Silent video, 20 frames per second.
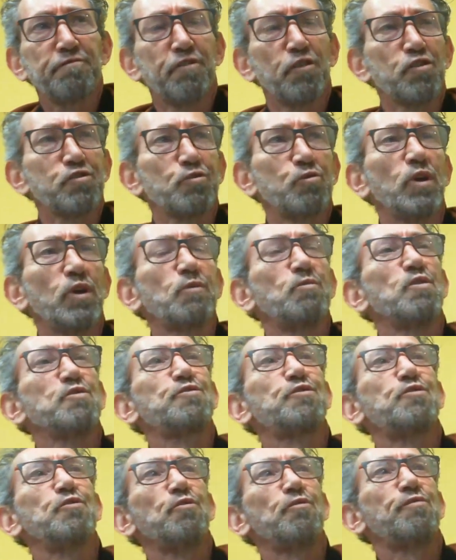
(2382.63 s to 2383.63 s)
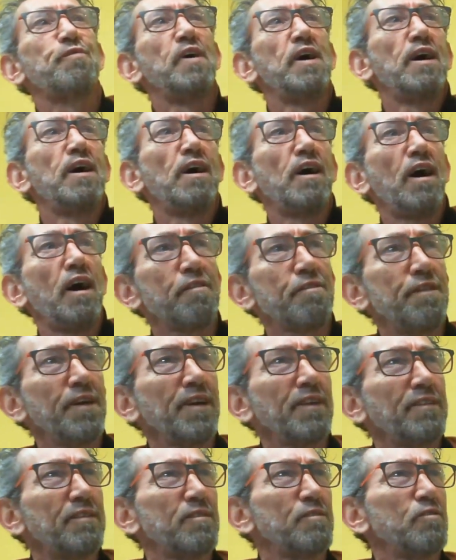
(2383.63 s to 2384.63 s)
first quick was I
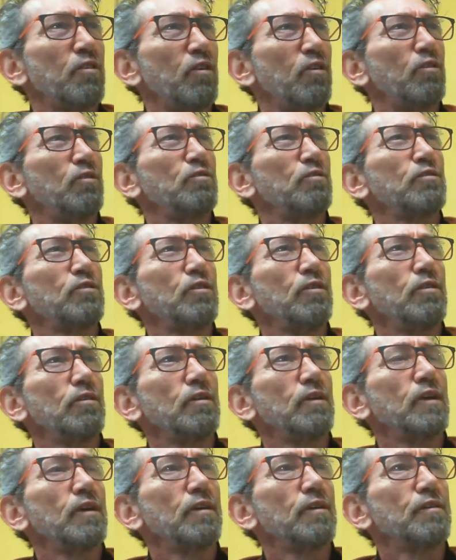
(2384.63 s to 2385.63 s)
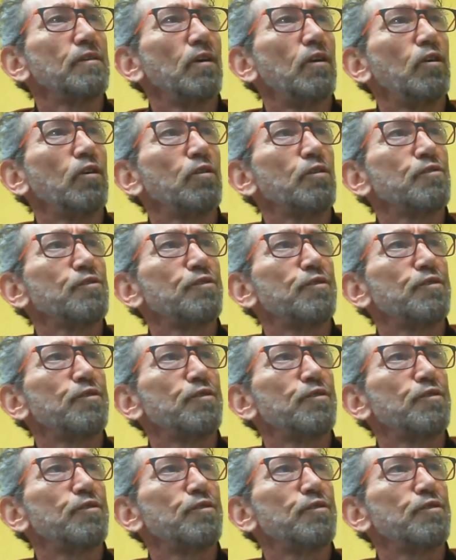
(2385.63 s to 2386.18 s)
think August,